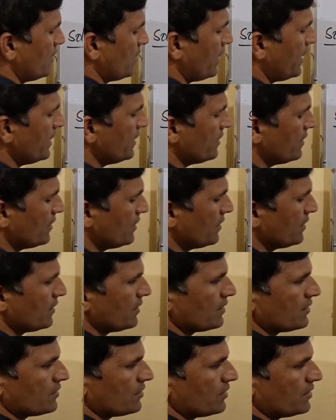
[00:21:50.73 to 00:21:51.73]
Right?
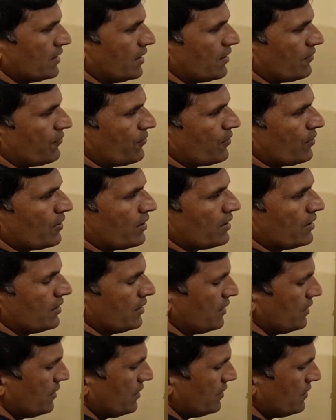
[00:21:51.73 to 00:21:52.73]
So
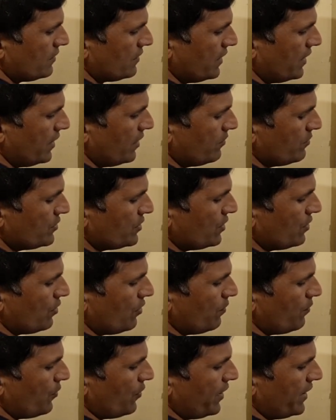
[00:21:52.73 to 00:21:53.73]
therefore, same
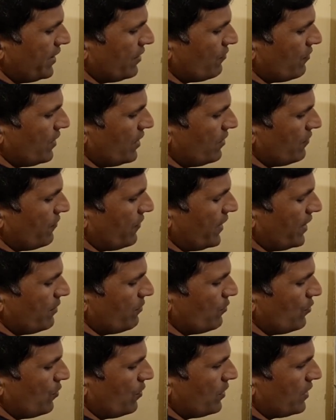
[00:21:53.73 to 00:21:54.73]

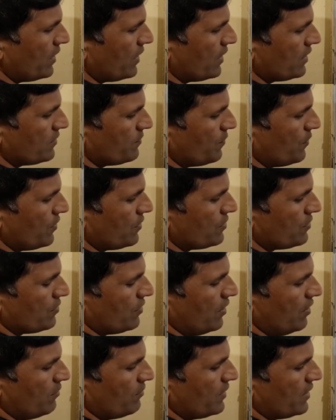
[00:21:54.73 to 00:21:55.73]
0.15 mole corresponds
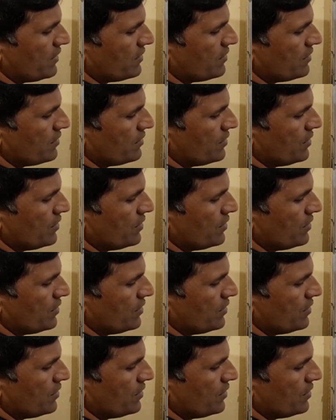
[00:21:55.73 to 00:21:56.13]
to how much?